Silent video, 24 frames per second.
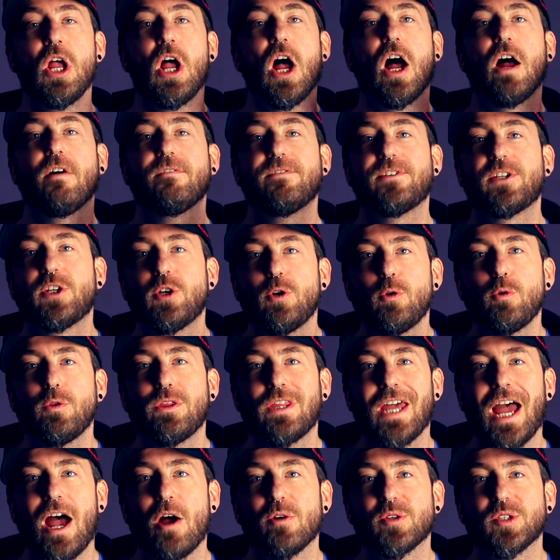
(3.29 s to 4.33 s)
of
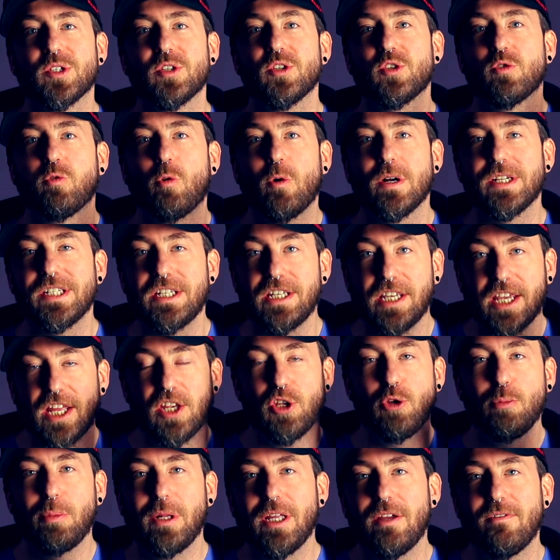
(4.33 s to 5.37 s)
2020. Can
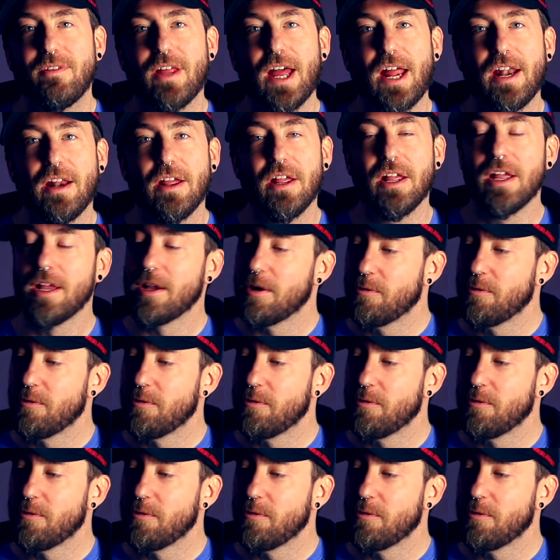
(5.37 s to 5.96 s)
you believe that?